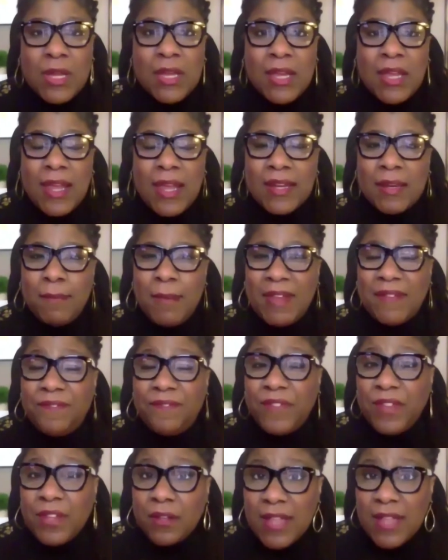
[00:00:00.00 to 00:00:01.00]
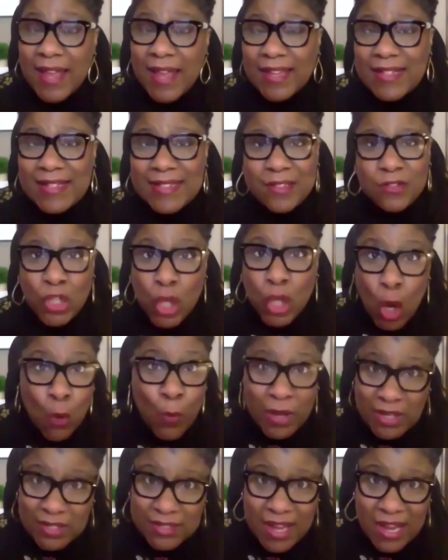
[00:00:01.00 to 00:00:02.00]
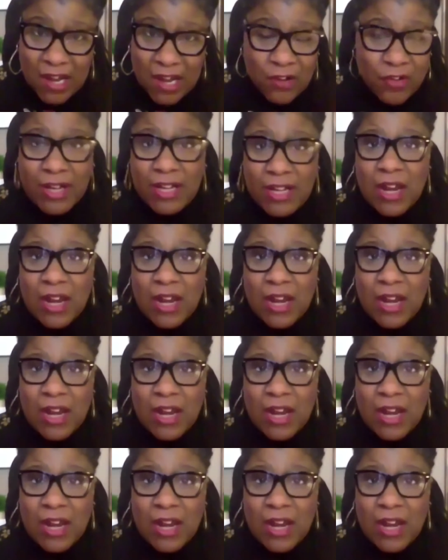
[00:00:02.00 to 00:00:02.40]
And it may feel like no one is hiring